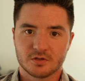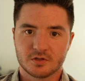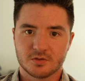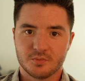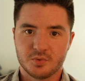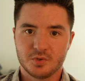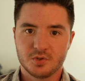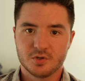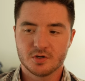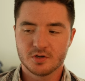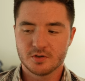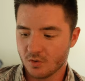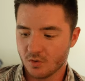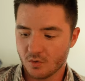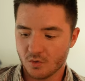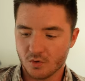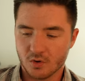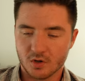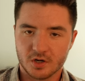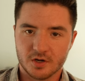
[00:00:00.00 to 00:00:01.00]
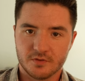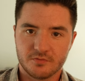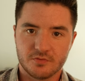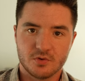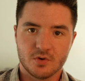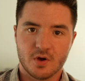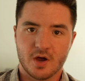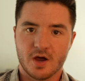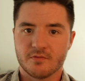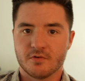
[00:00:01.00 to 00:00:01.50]
computer, or if
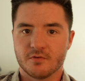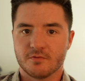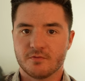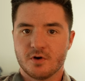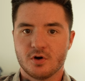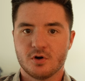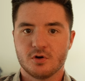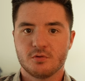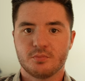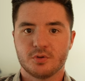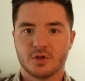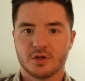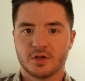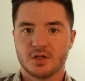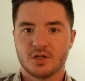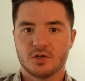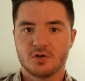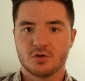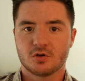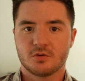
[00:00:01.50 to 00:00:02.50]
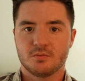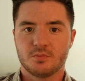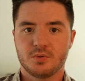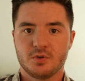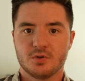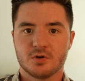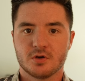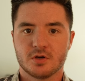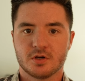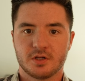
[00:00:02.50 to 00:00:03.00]
you have a phone, plug it in your
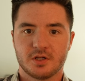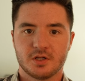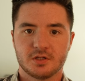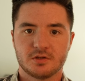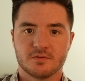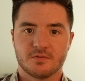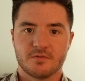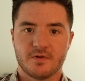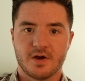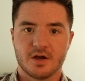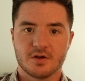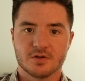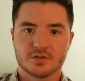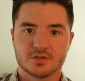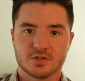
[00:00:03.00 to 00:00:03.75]
computer, get the files